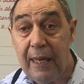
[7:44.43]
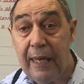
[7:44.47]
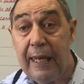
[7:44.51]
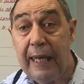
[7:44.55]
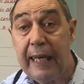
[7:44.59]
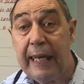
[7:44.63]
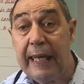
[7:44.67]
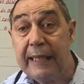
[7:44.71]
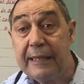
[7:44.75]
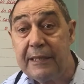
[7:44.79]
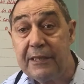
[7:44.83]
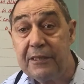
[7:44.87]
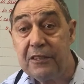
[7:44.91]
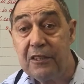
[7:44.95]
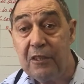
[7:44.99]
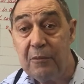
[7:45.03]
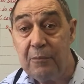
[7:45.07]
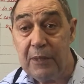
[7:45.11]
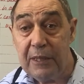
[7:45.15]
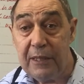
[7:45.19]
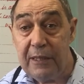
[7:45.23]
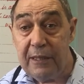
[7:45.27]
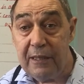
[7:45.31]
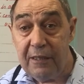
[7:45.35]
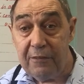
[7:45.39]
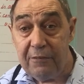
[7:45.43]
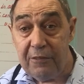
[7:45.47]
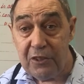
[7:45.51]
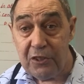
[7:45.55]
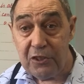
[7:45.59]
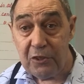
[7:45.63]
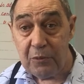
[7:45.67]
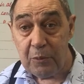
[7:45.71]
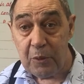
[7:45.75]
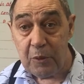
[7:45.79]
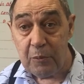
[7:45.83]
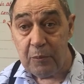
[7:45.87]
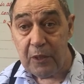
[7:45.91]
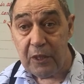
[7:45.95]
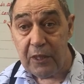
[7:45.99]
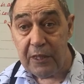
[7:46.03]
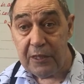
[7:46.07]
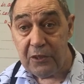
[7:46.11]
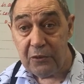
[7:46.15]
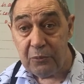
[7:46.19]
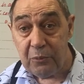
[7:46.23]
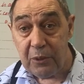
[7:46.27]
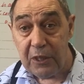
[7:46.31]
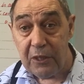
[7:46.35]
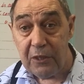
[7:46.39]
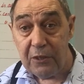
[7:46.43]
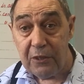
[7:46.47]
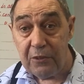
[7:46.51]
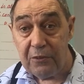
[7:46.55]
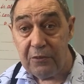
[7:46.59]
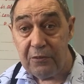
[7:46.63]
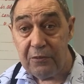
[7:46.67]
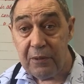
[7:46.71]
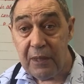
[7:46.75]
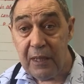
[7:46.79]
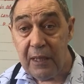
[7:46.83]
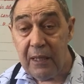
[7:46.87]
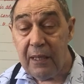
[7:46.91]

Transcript: has to be divisible by 12.